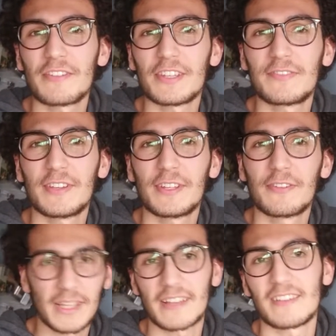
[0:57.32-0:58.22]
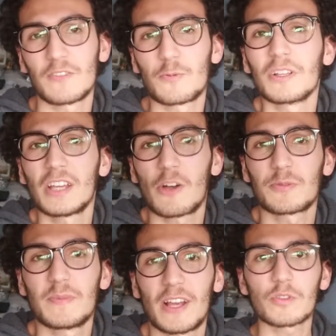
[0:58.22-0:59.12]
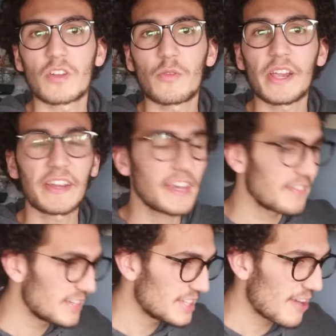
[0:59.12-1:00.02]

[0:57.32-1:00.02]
this video because it really helps me out. So we're here in the